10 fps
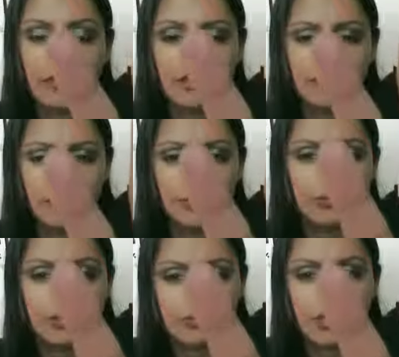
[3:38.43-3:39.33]
A lovely
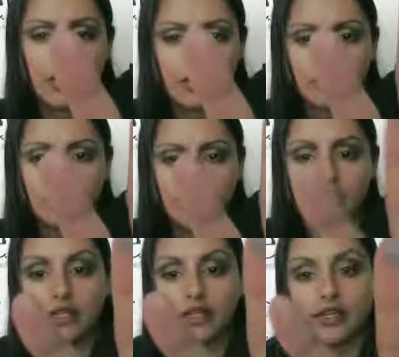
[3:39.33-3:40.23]
autumn colour,
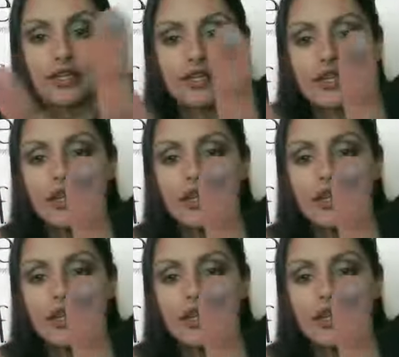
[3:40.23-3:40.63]
I think.